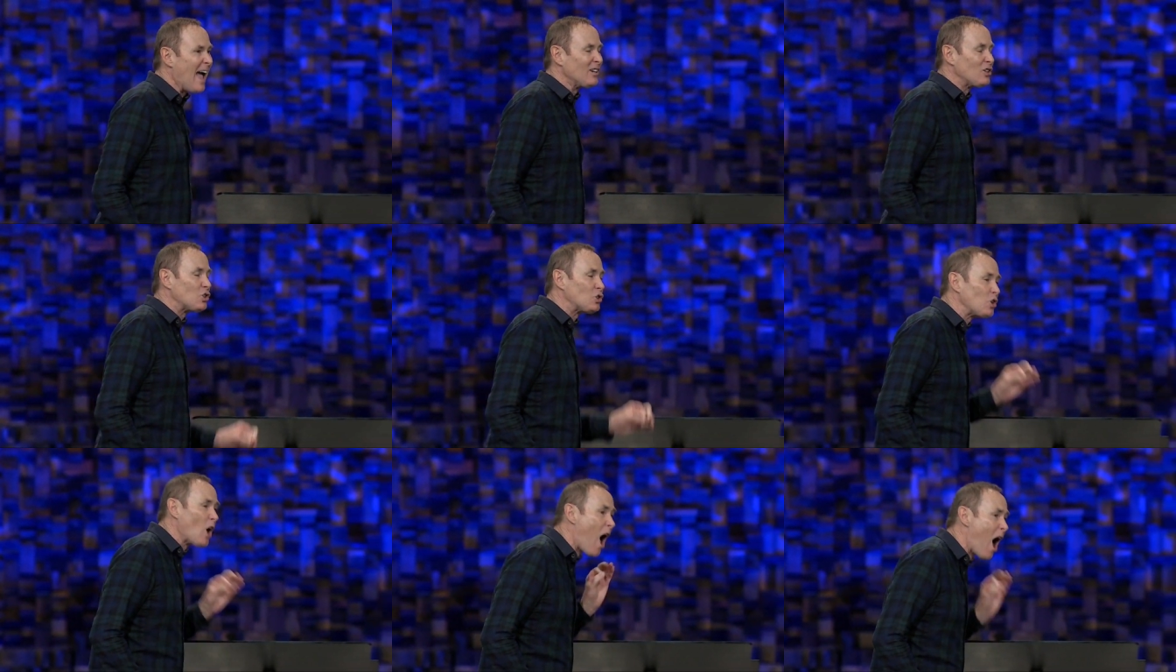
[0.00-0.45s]

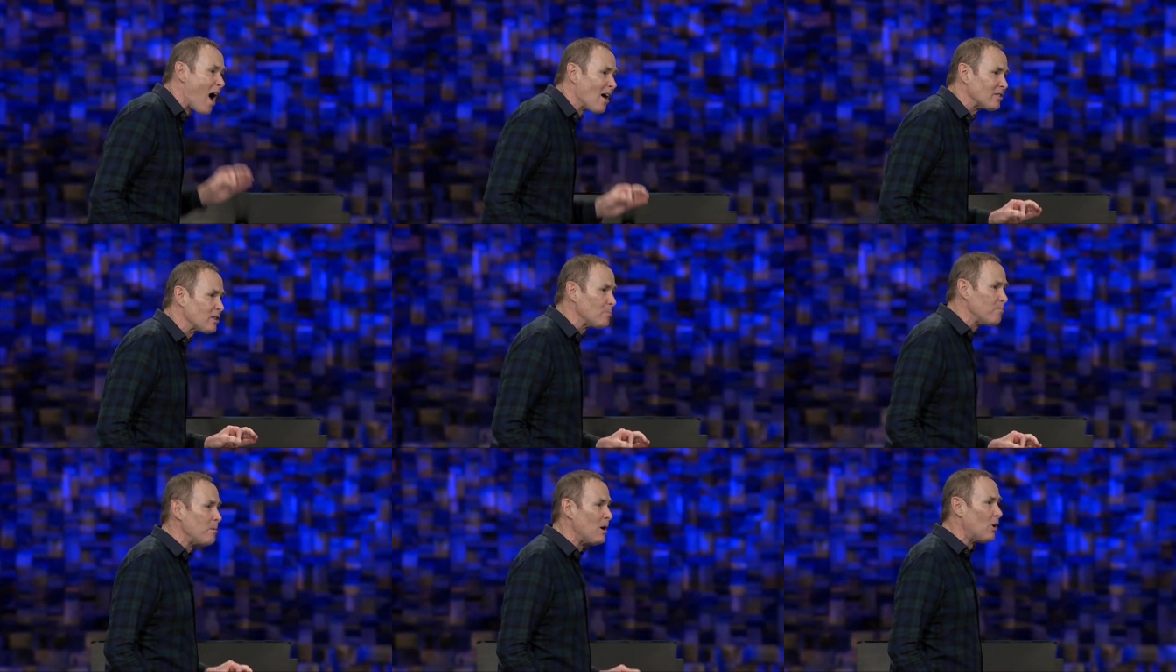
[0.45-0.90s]
I
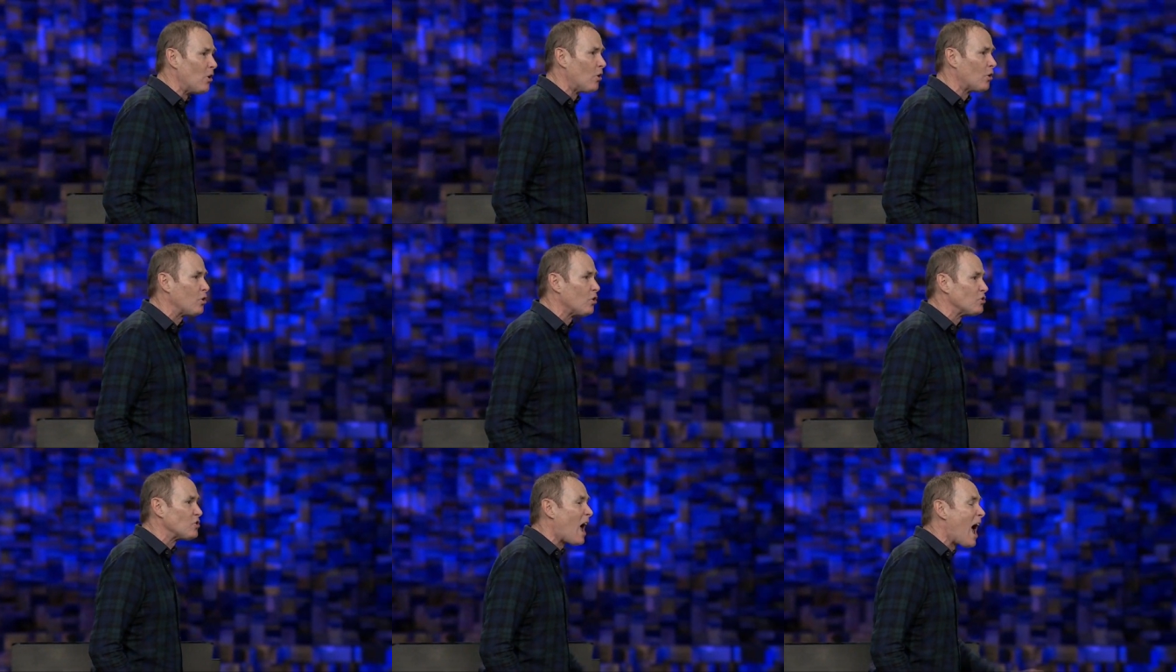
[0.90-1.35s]
saw the
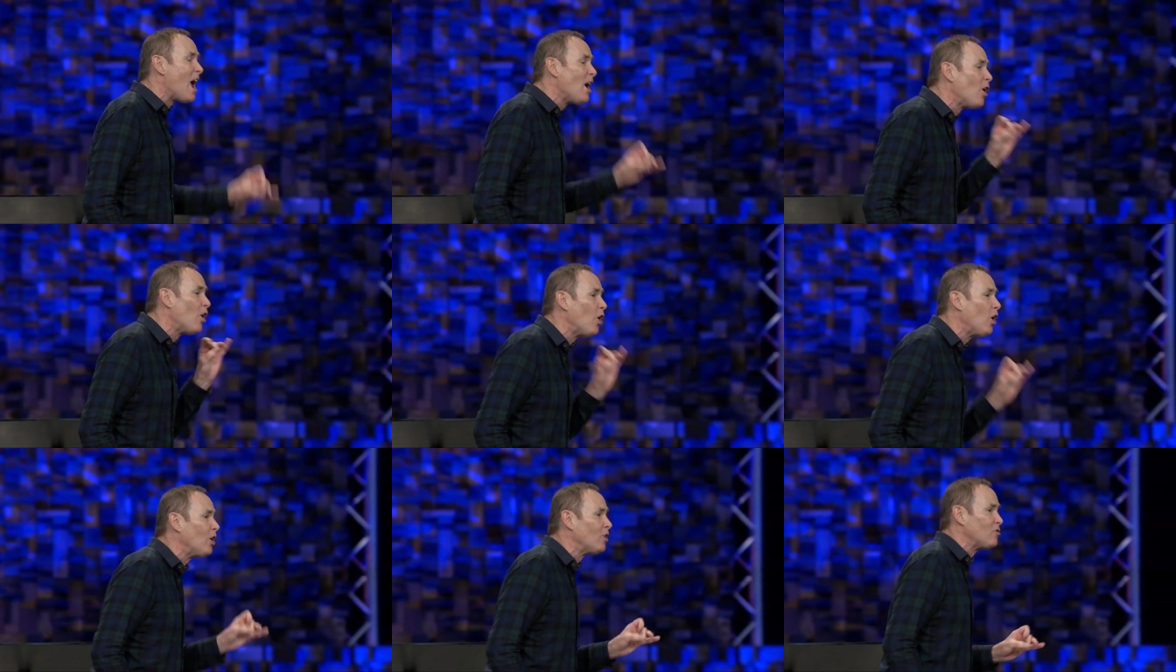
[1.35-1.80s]
miracles.
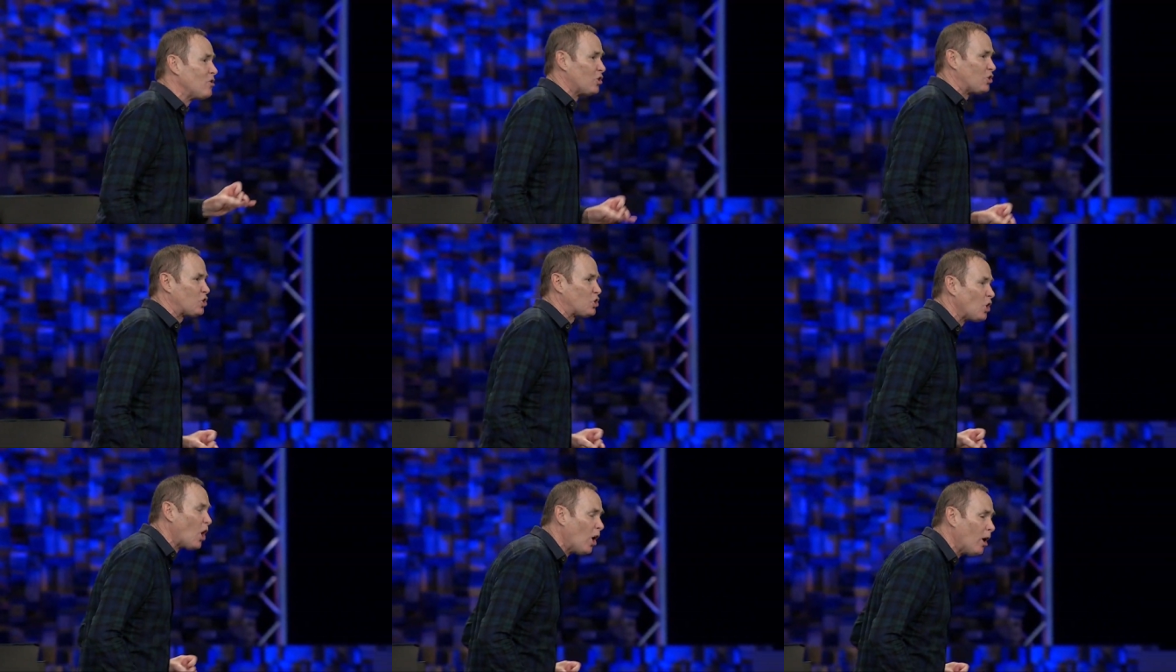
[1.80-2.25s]
I
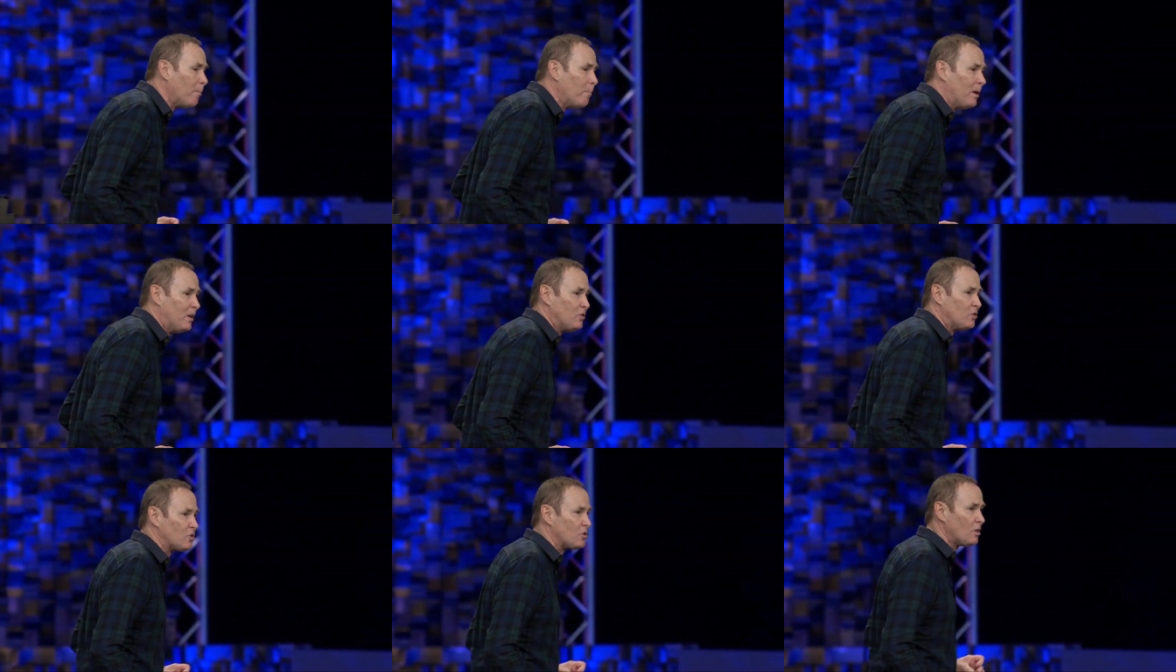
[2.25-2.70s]
heard the
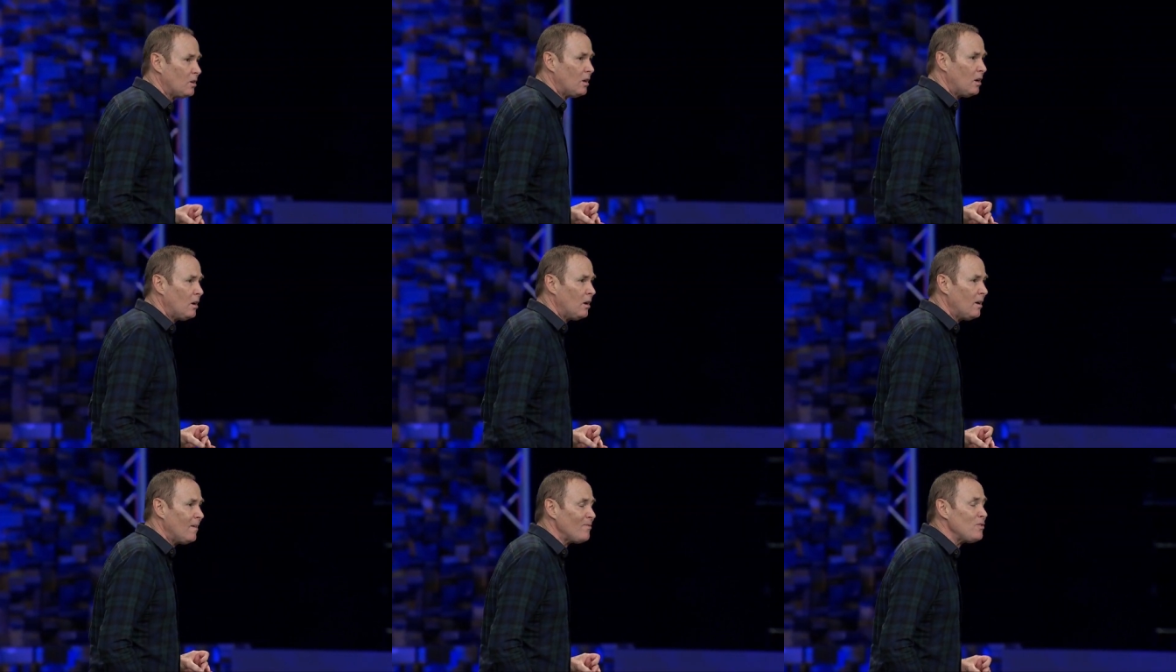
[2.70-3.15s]
sermons.